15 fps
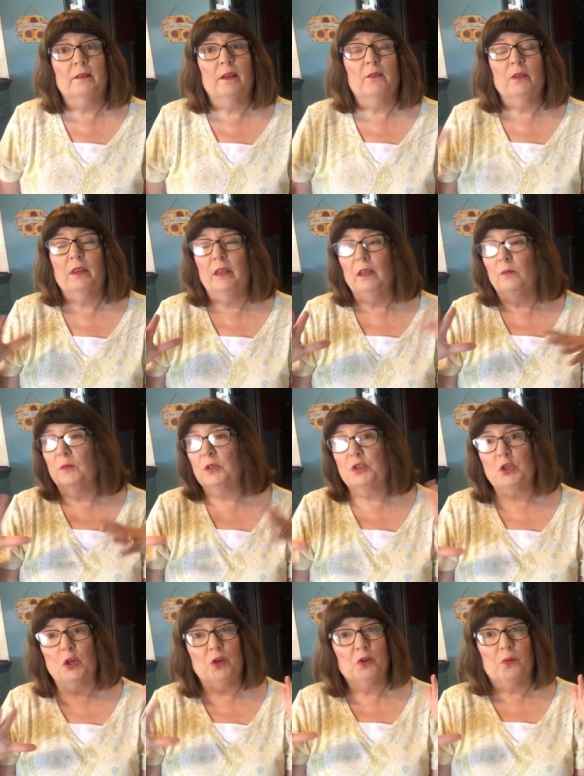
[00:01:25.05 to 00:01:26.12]
Everything was
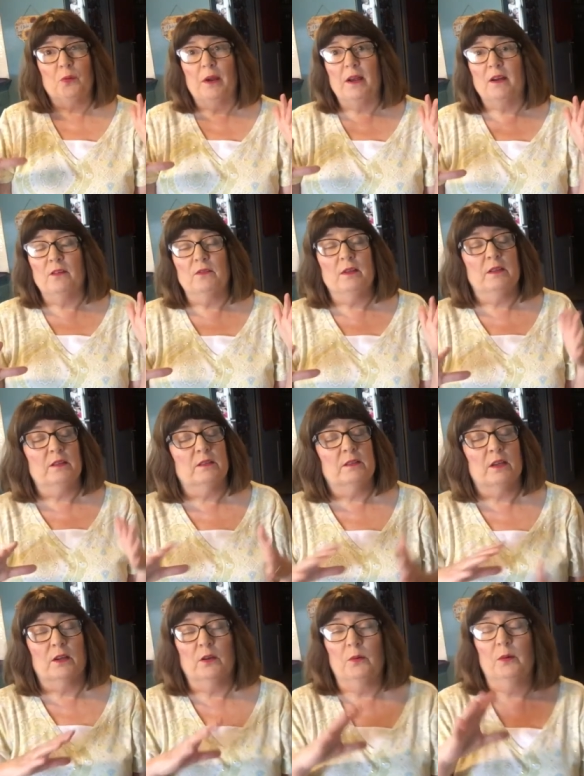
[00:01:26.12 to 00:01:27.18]
turned around. And
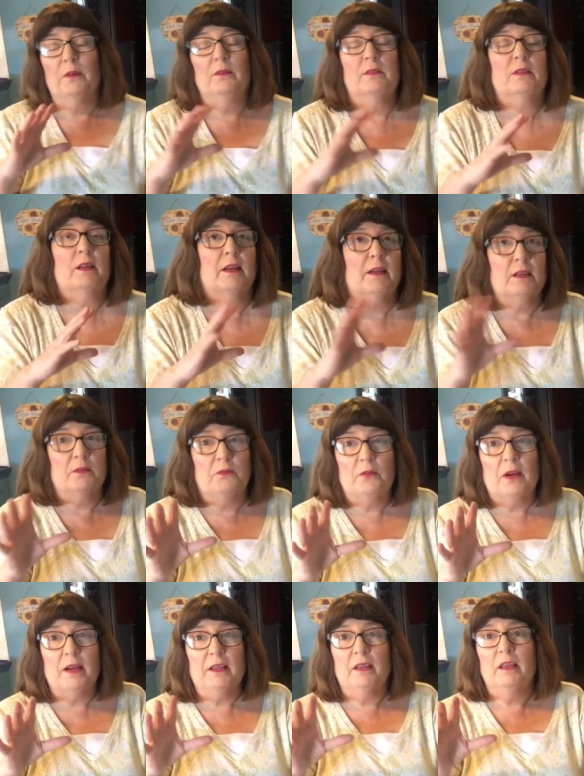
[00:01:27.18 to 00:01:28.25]
so it was like to
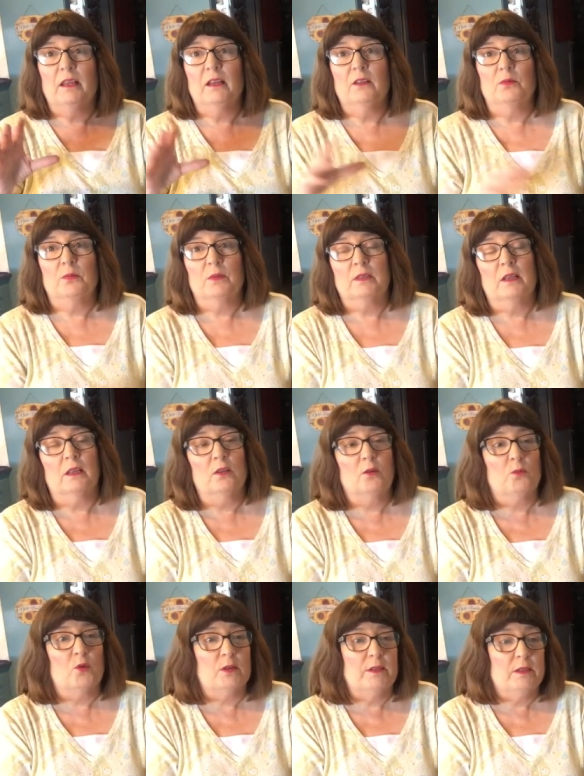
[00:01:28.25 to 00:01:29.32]
find things was a little
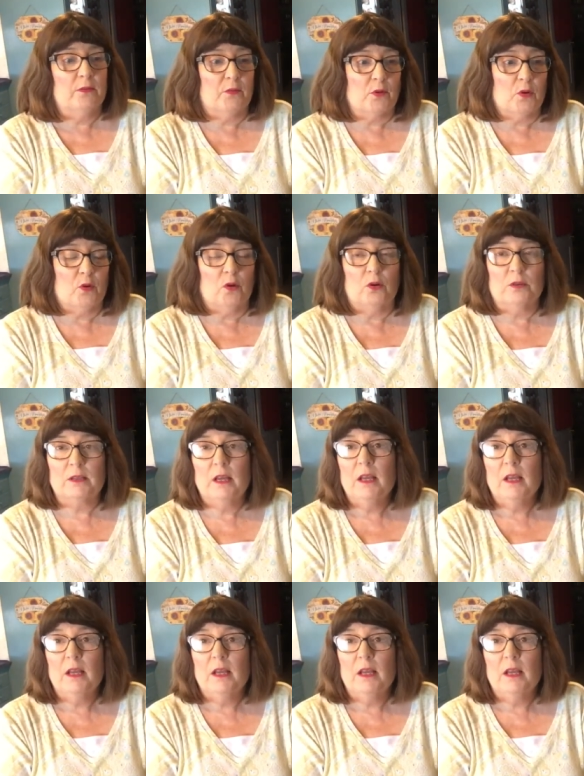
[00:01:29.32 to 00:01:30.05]
more difficult.